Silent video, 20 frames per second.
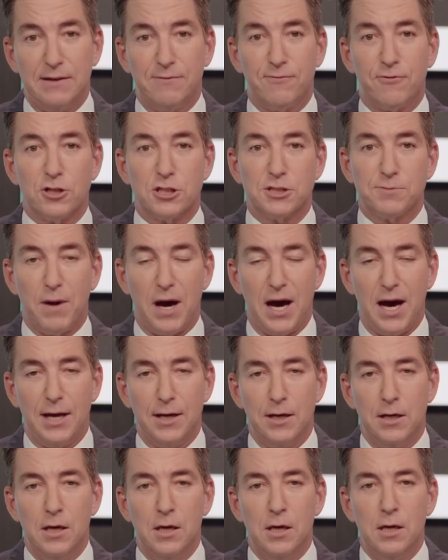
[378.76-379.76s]
when he first
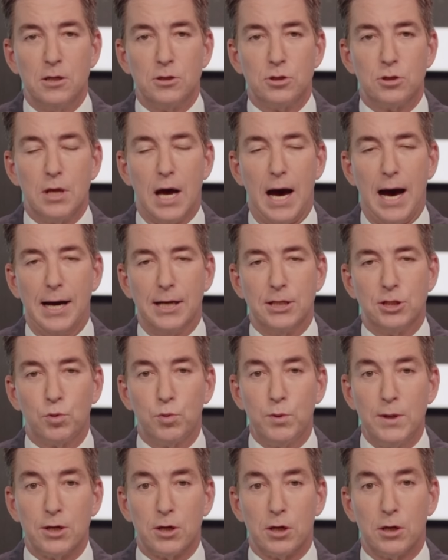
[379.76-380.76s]
bought
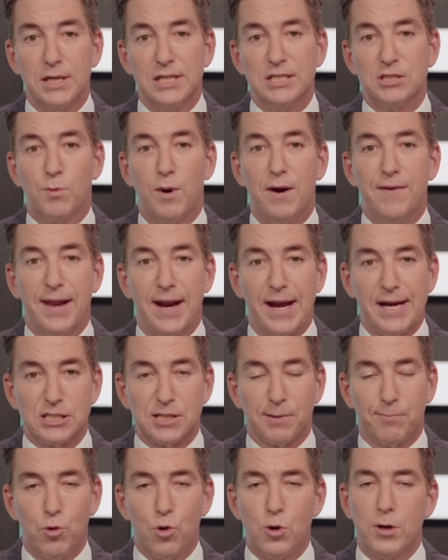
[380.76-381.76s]
Twitter is one that
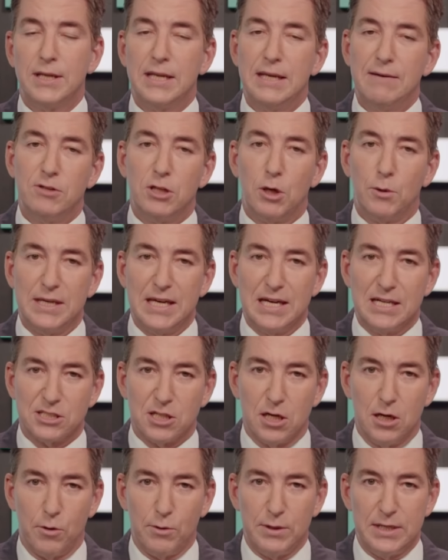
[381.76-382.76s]
I supported, even though he
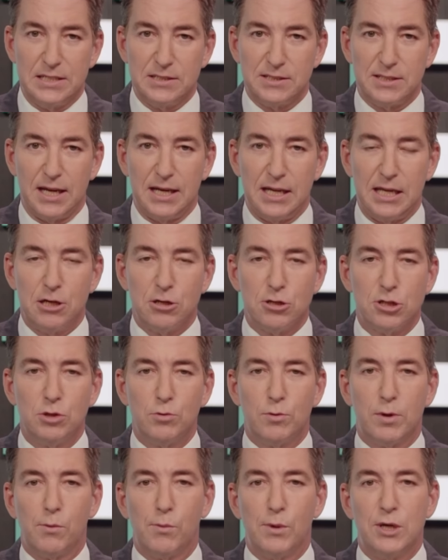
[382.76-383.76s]
hasn't always
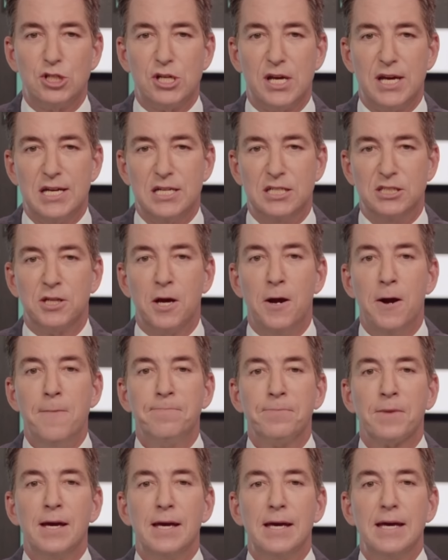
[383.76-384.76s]
adhered to it, which is,
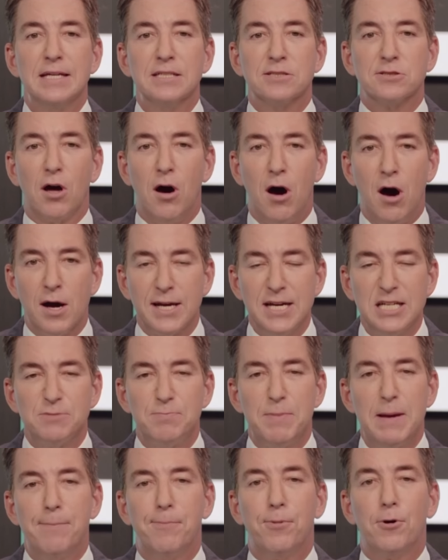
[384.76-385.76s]
as long
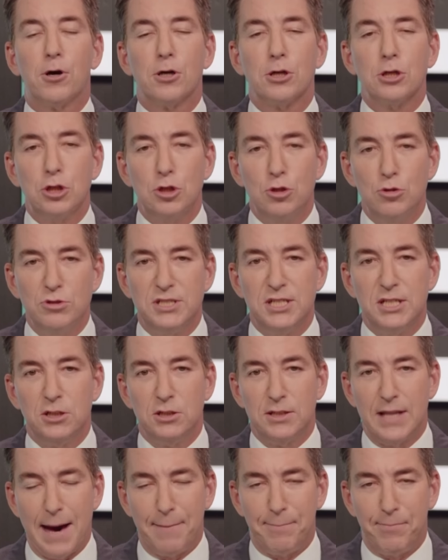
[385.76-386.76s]
as people are
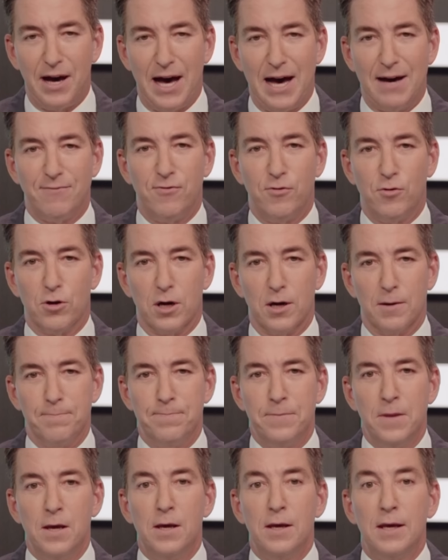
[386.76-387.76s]
using that
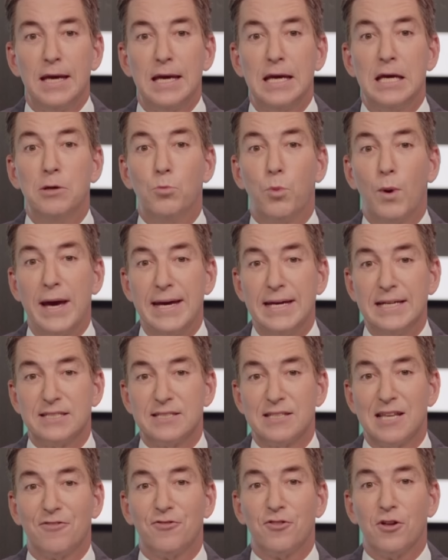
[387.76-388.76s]
platform in
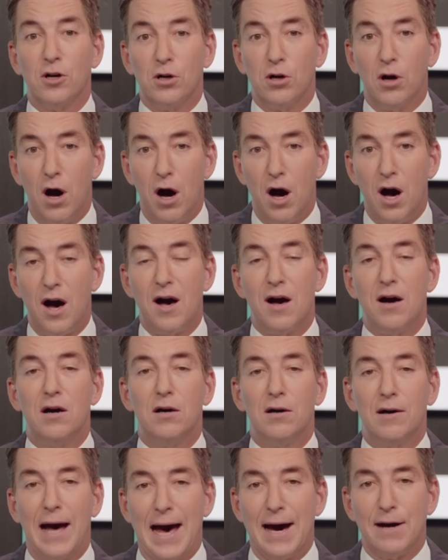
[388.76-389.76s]
ways that the
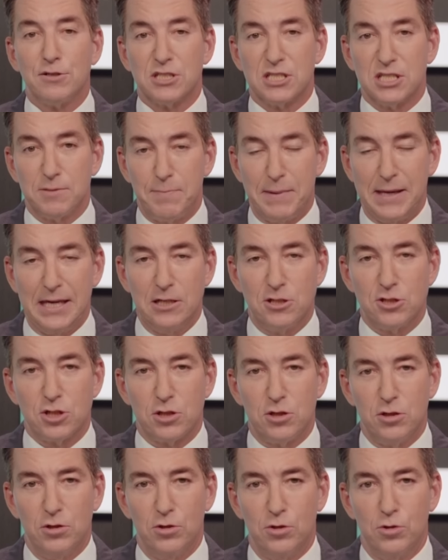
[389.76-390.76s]
law allows
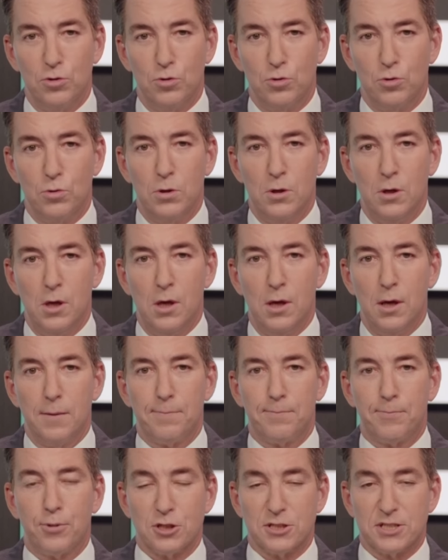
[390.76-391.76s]
speech to
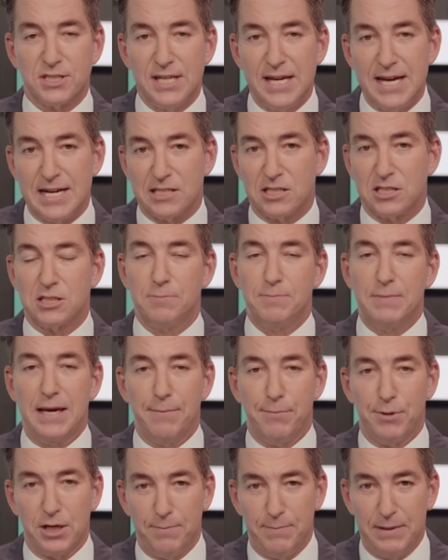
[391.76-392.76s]
persist, to
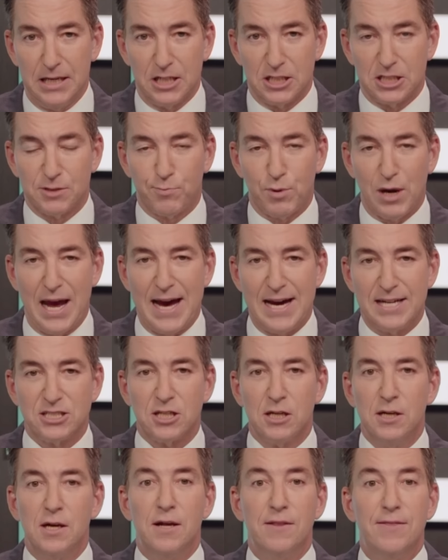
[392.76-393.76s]
be able to be
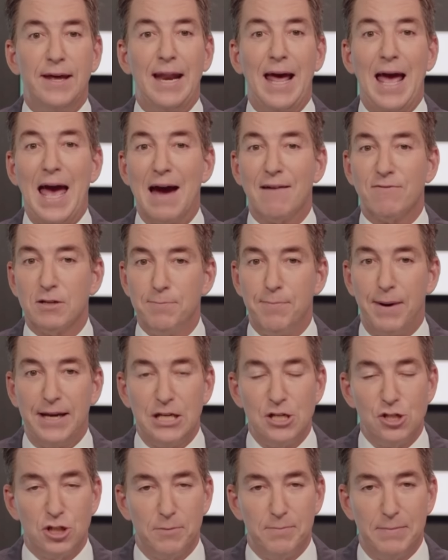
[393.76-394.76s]
expressed, then
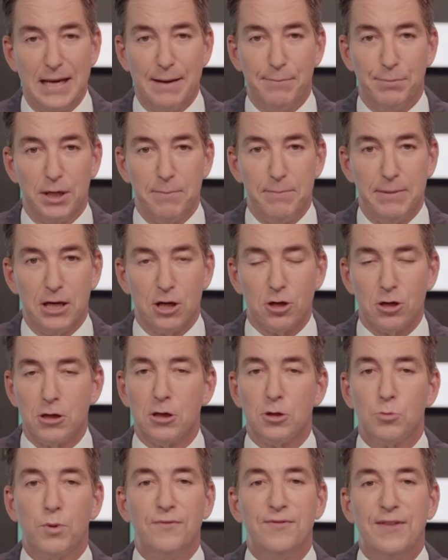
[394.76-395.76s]
everybody should be able to be
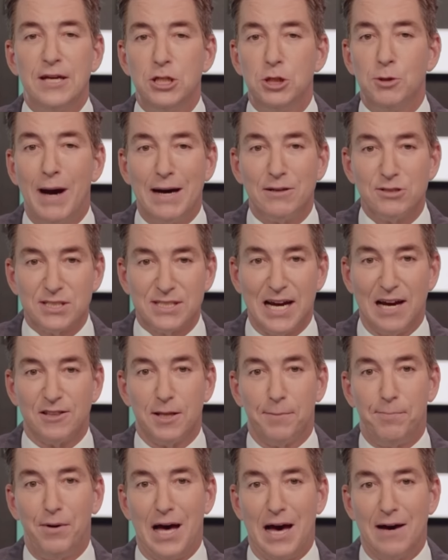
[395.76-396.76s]
heard. What they do
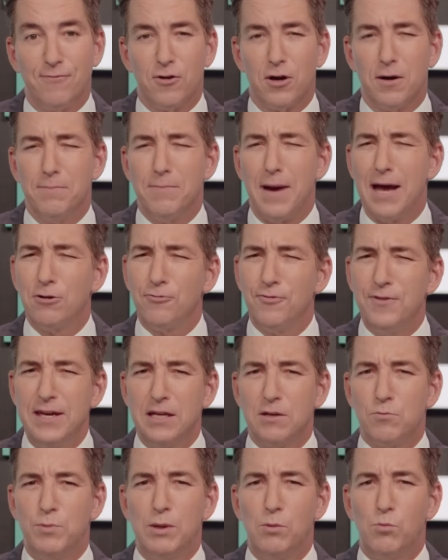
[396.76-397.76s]
outside the platform, I don't
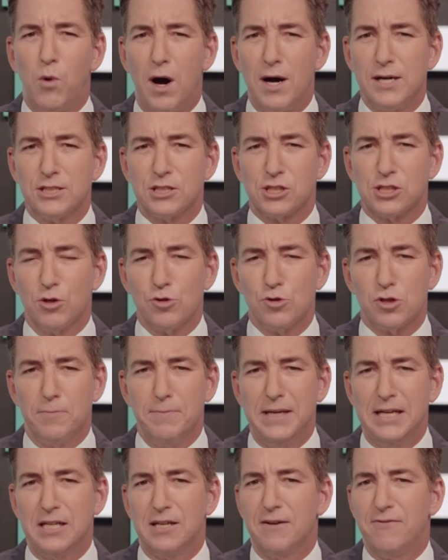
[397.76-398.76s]
think we want
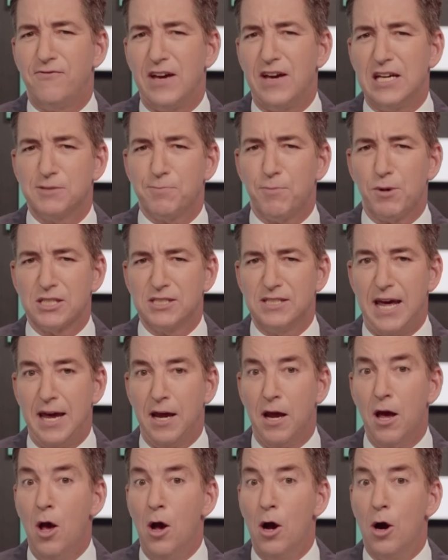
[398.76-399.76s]
social media, Facebook
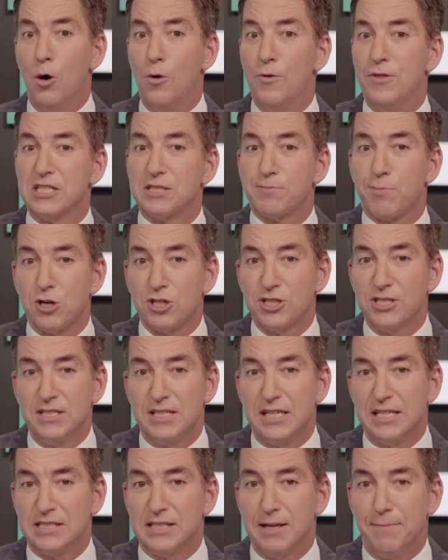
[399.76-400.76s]
saying, oh, this
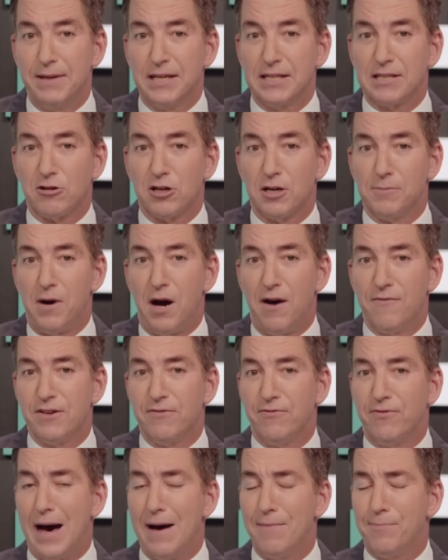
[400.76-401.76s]
person did something terrible
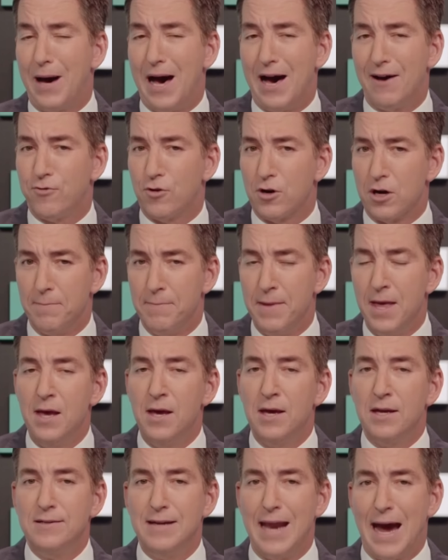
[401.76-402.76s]
off the platform,
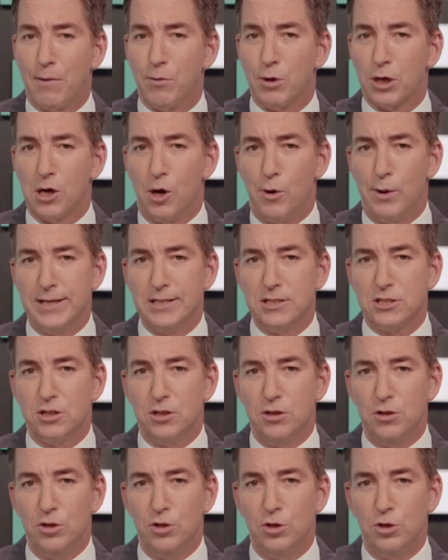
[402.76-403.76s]
now we're going
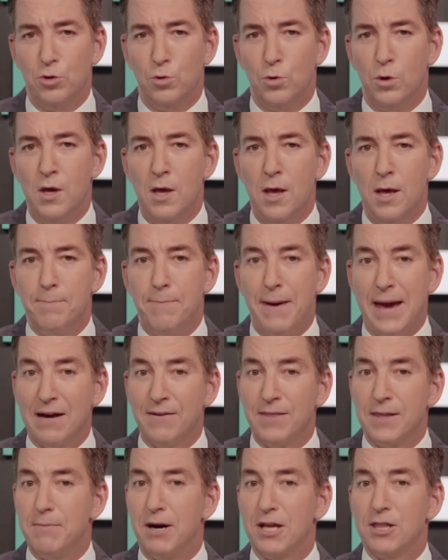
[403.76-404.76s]
to
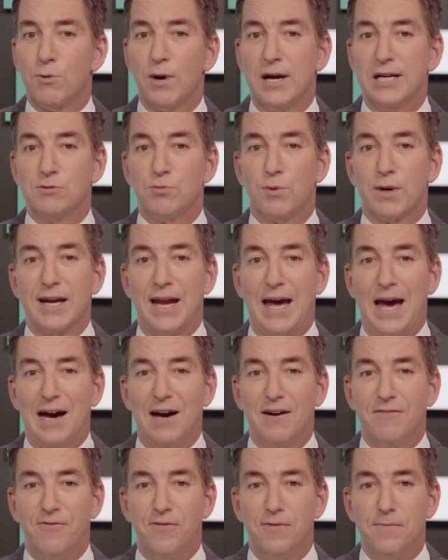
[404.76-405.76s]
ban them. Otherwise, we're going to
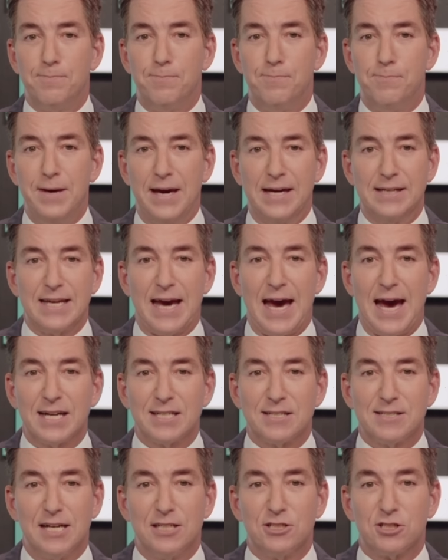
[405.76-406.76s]
have big
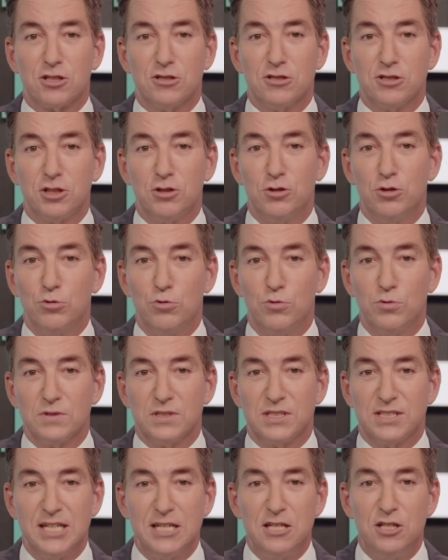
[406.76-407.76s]
tech censors
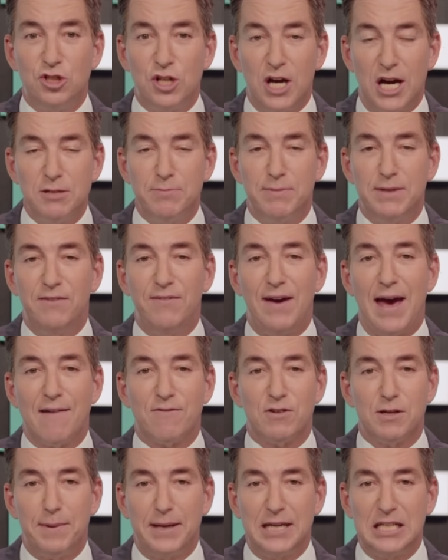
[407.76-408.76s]
who sit in judgment of
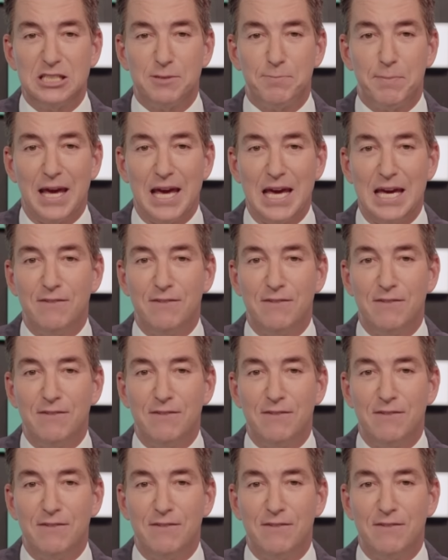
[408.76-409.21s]
everybody's